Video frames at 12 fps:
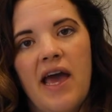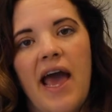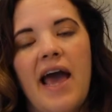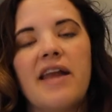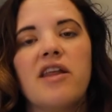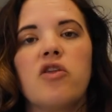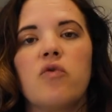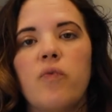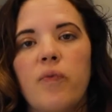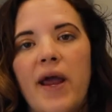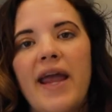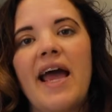And the
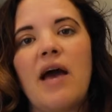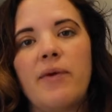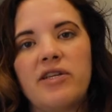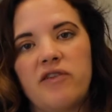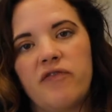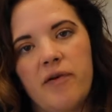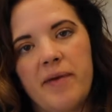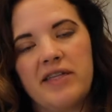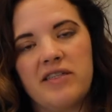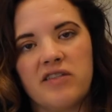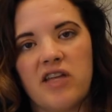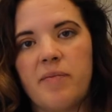rate at which it
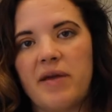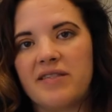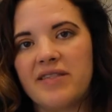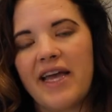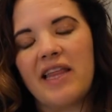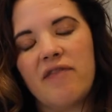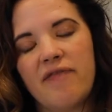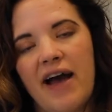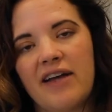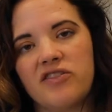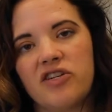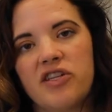ferments is going to be slightly
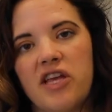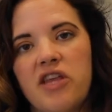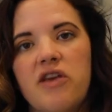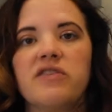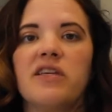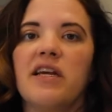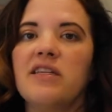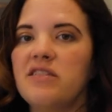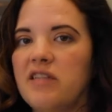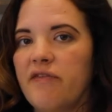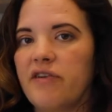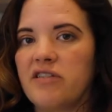faster than using a
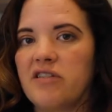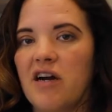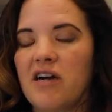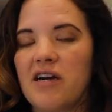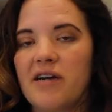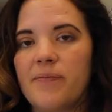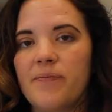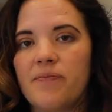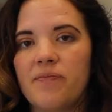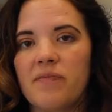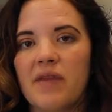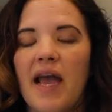stiffer starter.
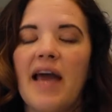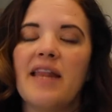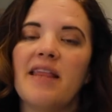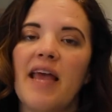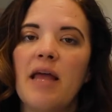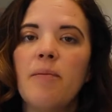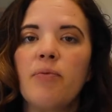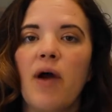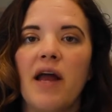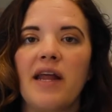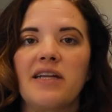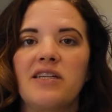And in the end
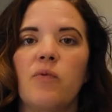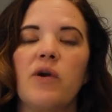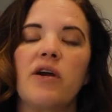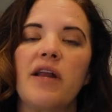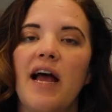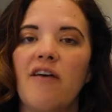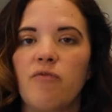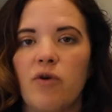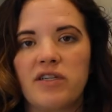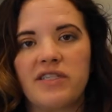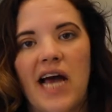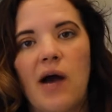product, we're going to have
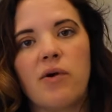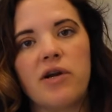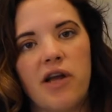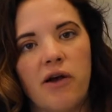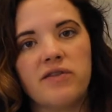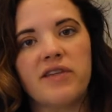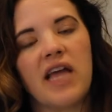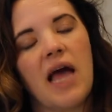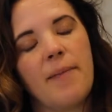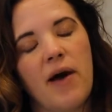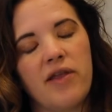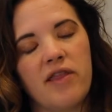more sour notes that
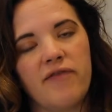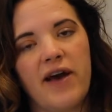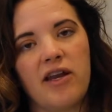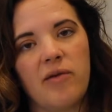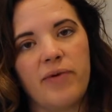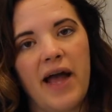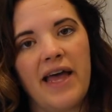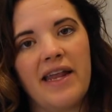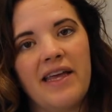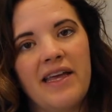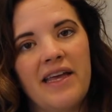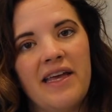come out in the final bread.